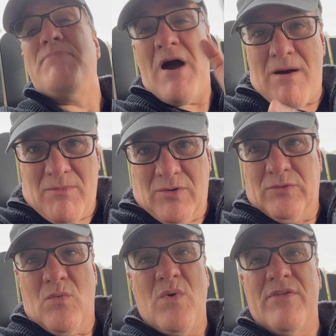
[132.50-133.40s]

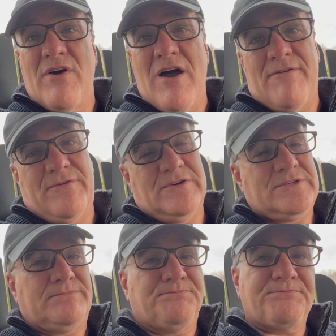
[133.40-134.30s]
pummeled with
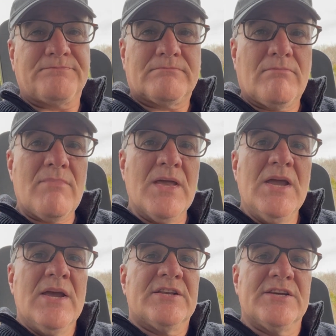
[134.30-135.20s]
offers
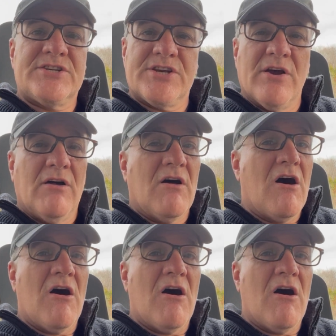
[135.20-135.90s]
to shill